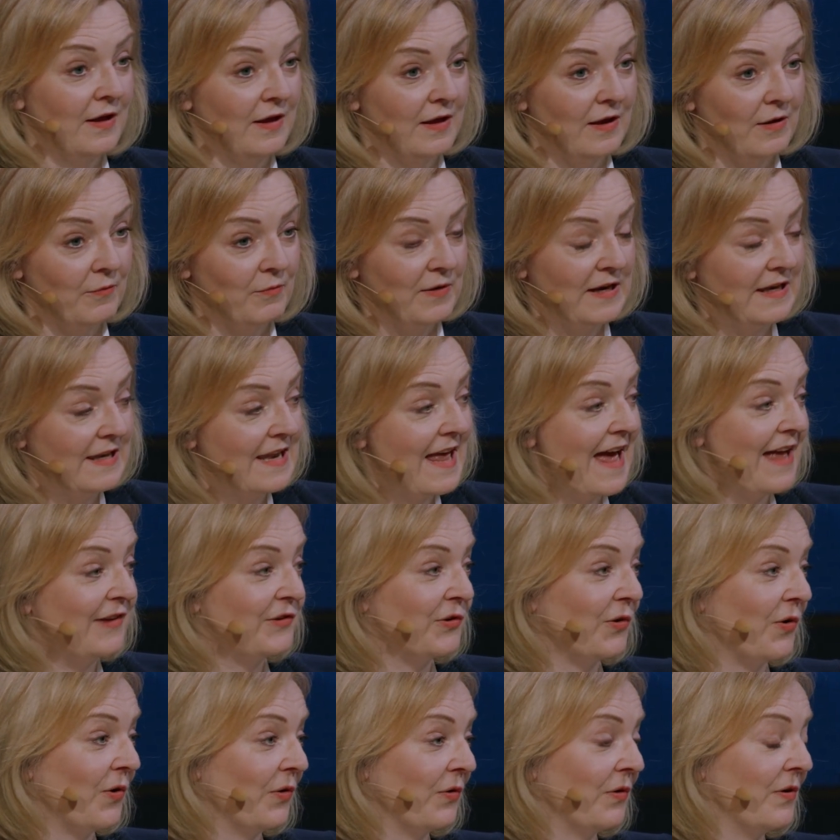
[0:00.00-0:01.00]
We led
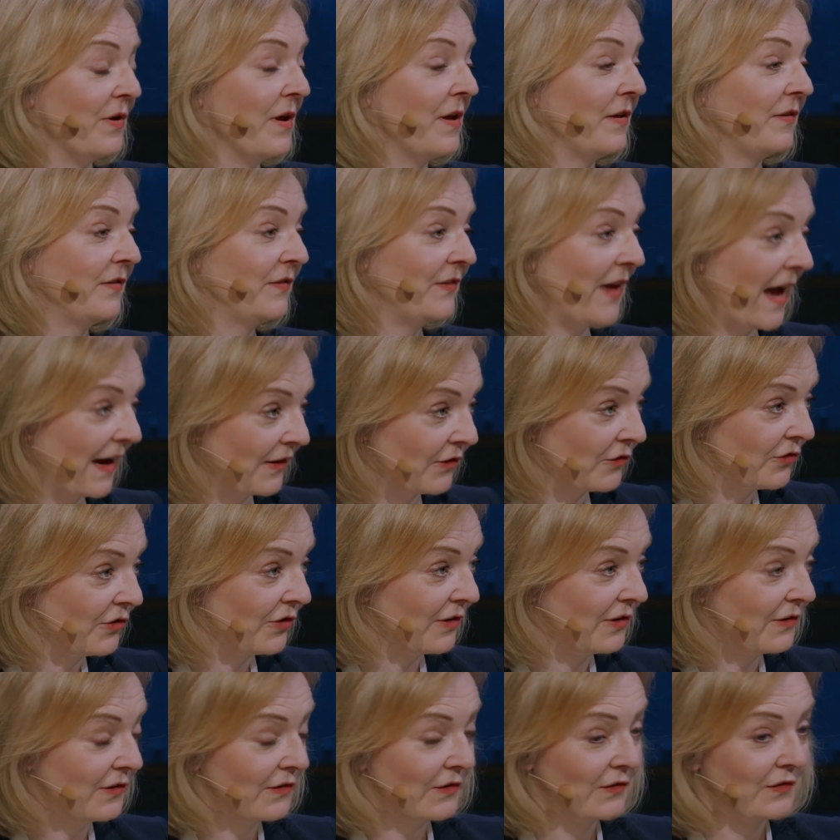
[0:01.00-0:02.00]
on
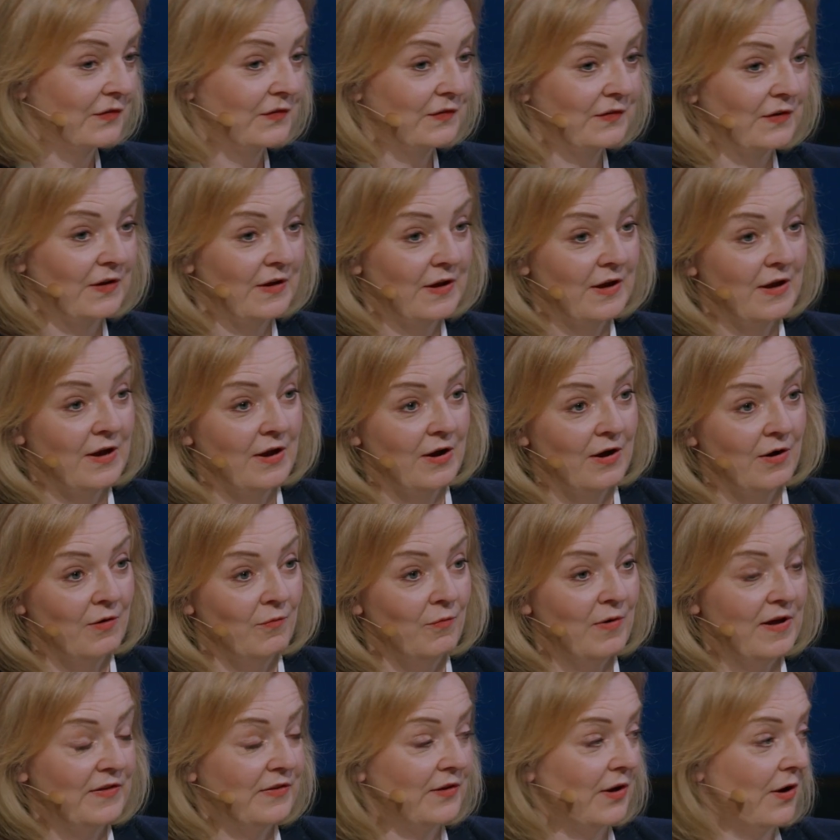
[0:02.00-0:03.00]
sanctions
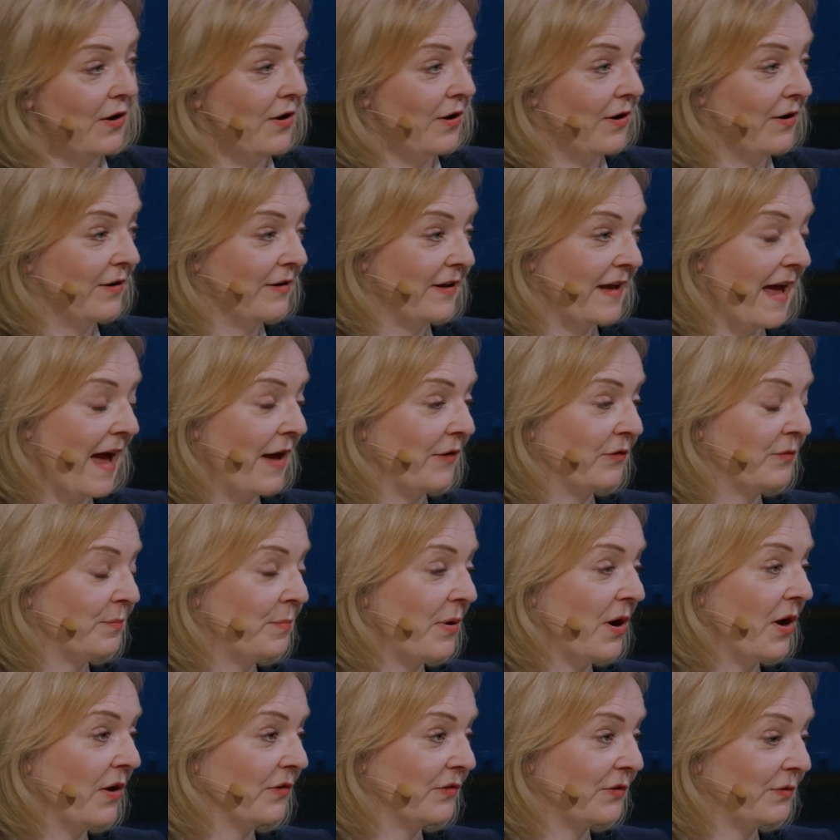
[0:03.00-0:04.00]
with our
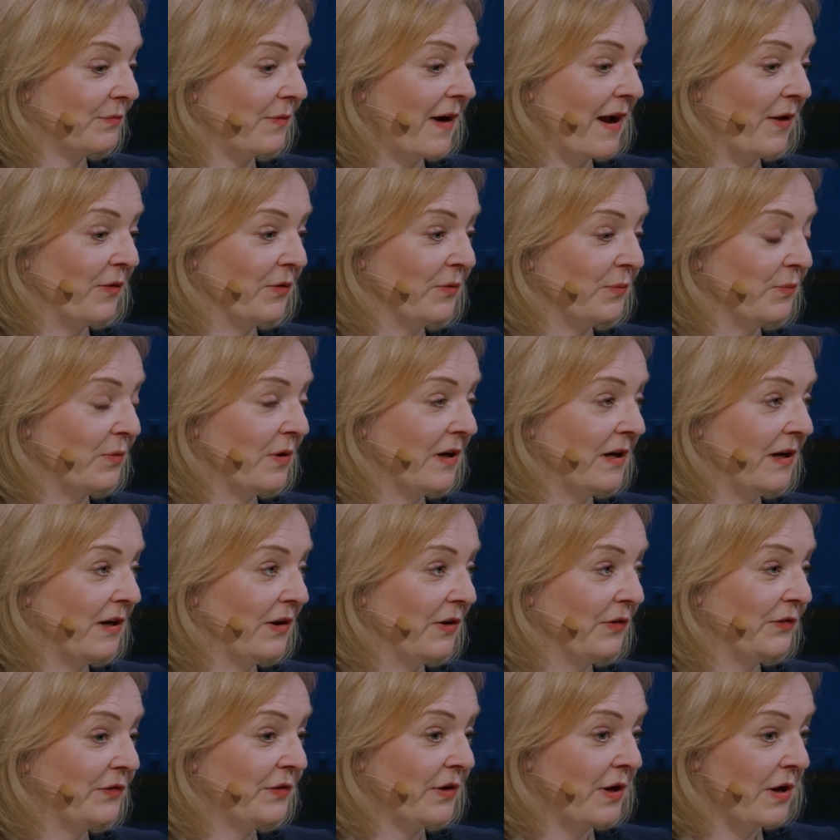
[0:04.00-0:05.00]
counterparts around the
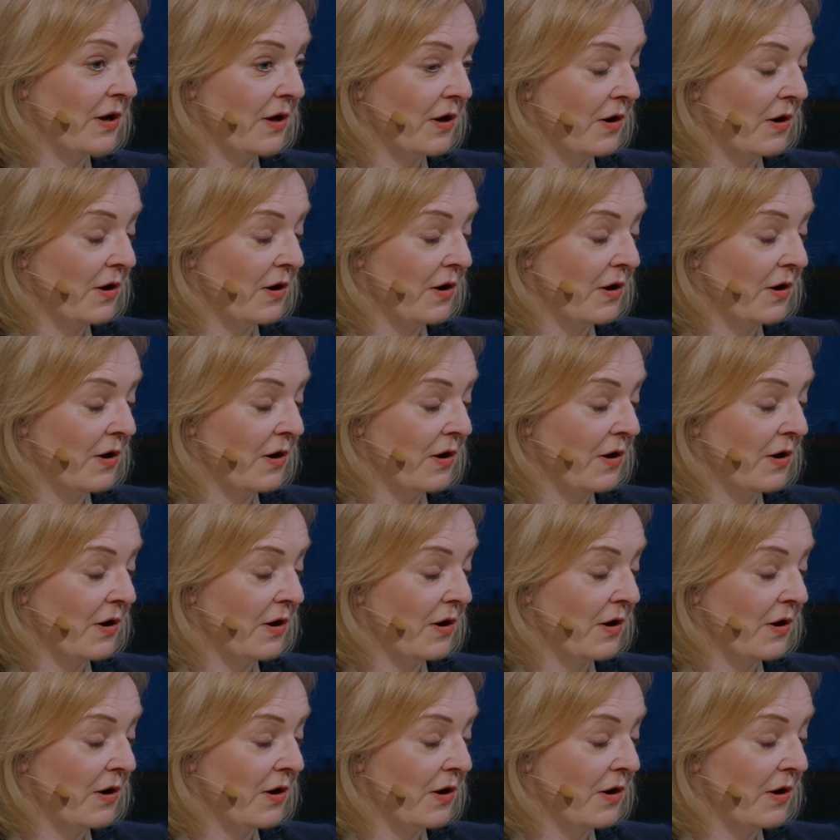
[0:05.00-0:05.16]
world.